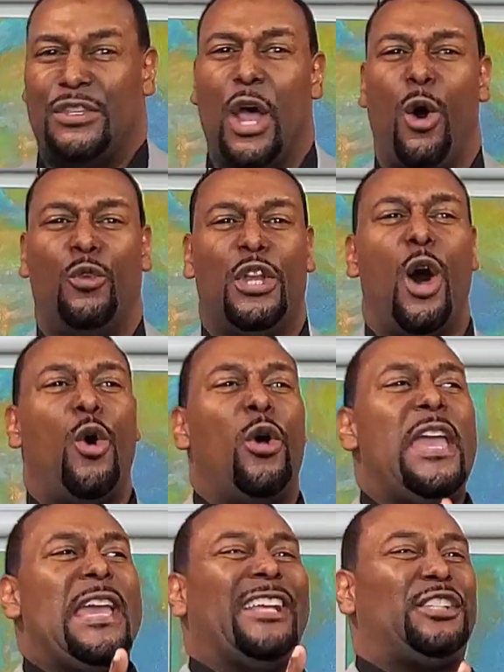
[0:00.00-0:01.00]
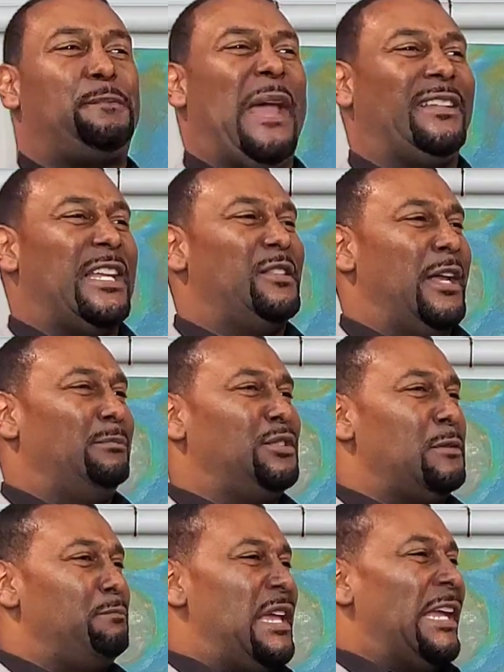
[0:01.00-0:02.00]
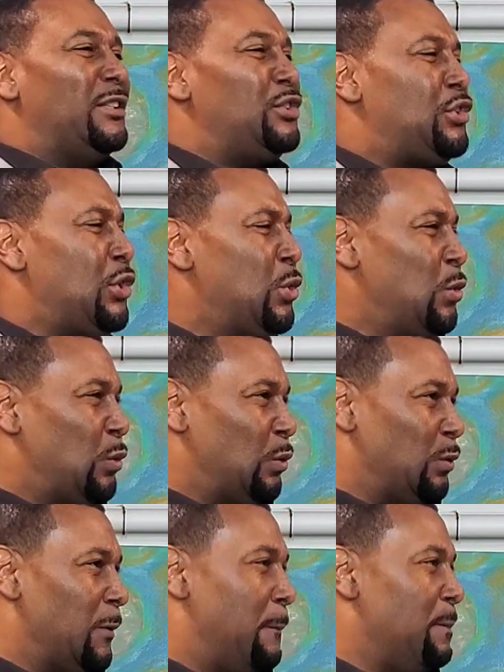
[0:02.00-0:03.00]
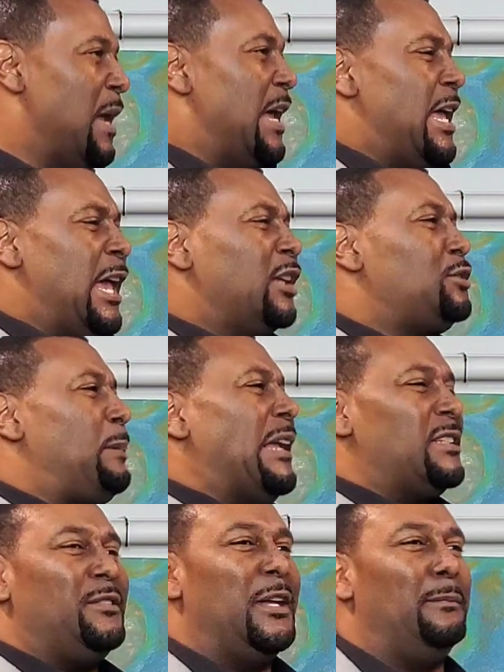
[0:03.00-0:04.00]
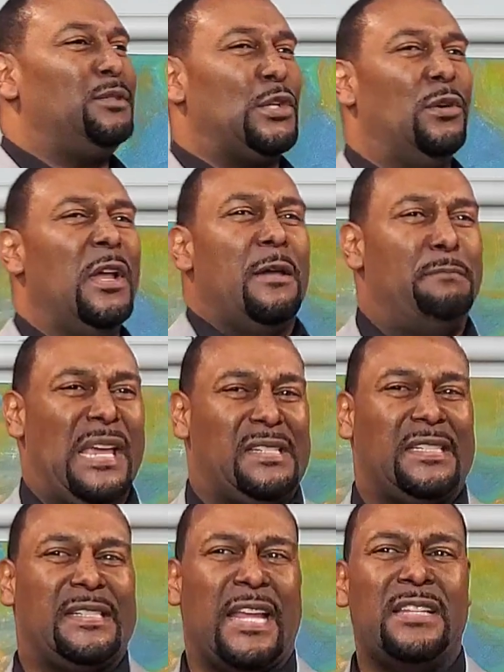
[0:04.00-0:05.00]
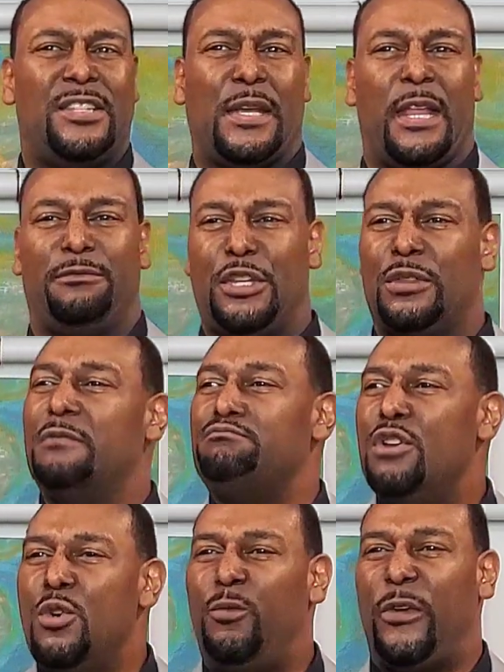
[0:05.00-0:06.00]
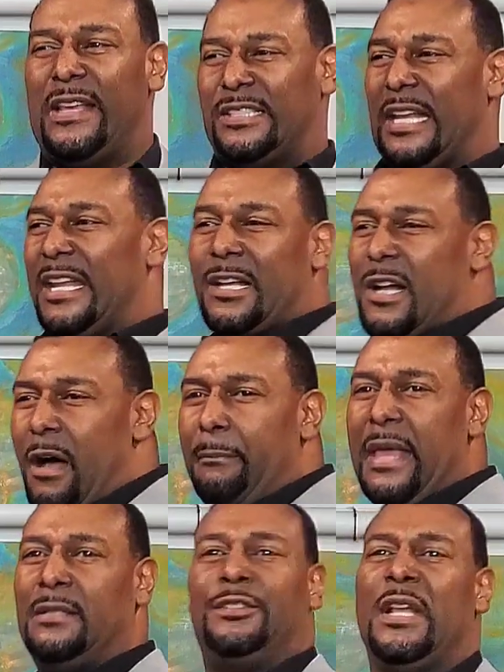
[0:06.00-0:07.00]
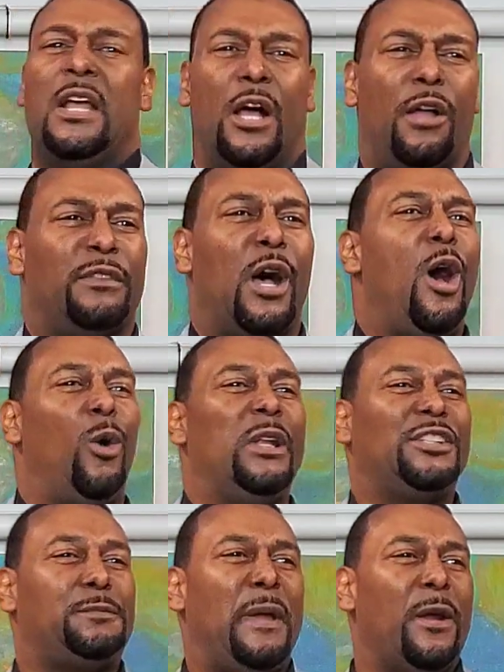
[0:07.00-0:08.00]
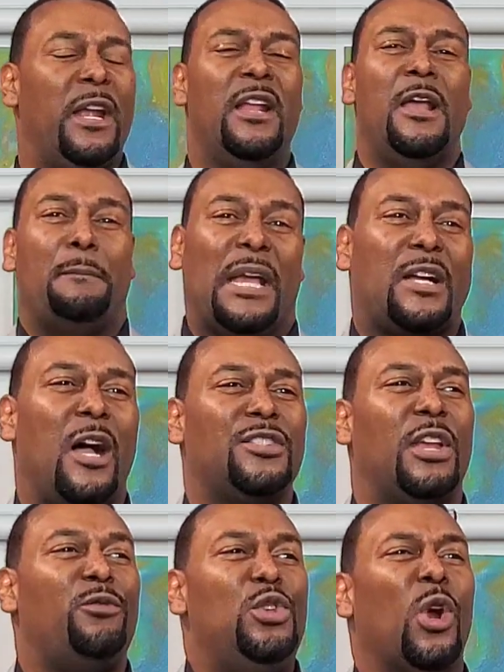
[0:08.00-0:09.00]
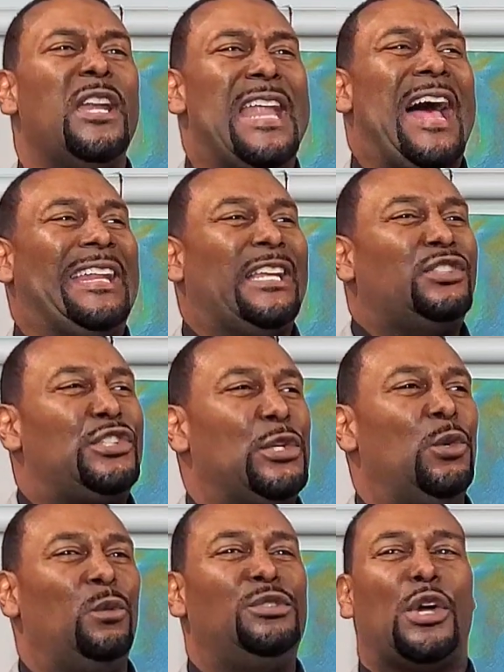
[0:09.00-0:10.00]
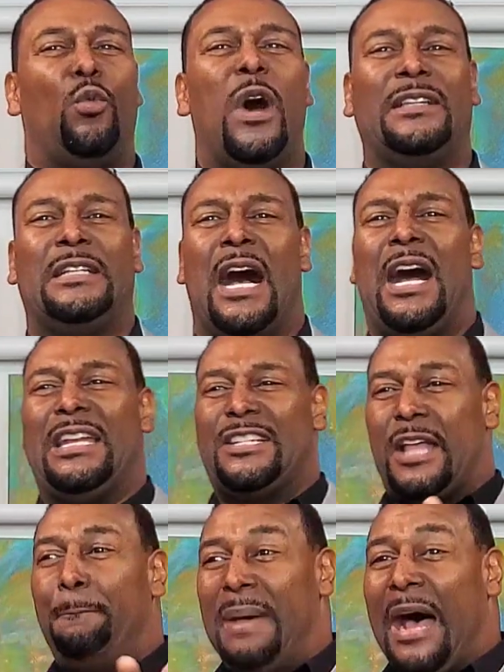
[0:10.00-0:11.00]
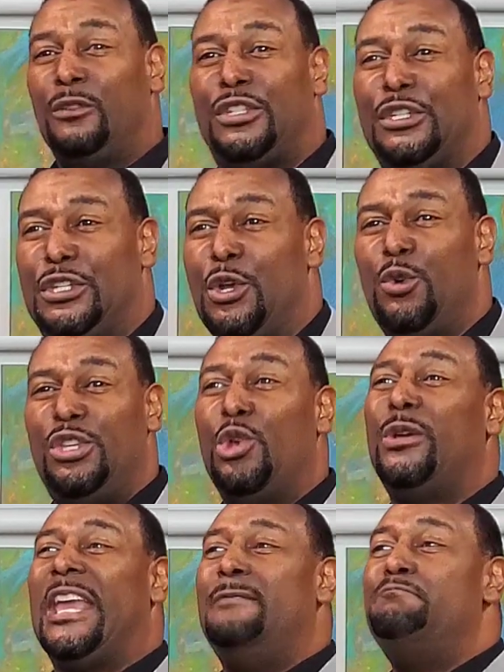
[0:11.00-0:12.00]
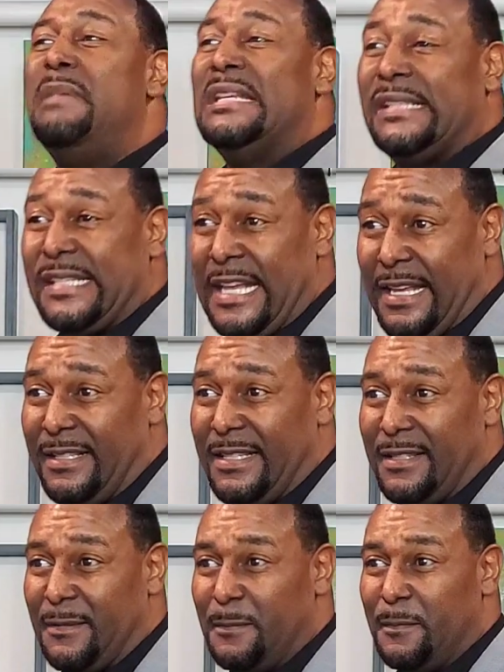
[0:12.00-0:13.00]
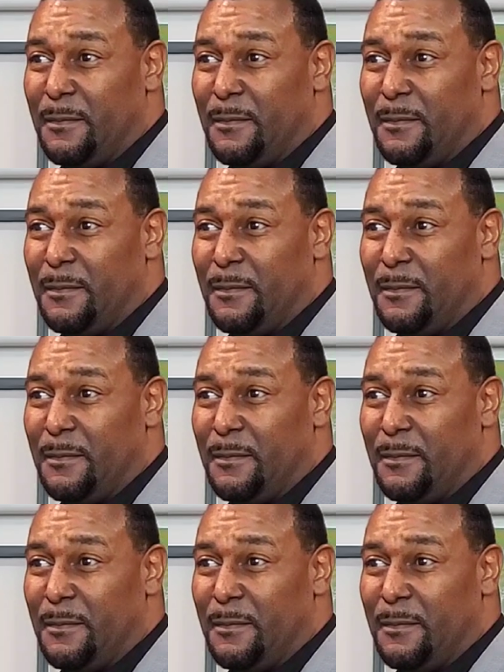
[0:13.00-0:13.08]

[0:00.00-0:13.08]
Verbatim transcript: No, no, he expected them to be in tune he expected them to be sensitive to the movings and the comings of the Holy Spirit because if you're not in tune to what God is about to do, you can miss it.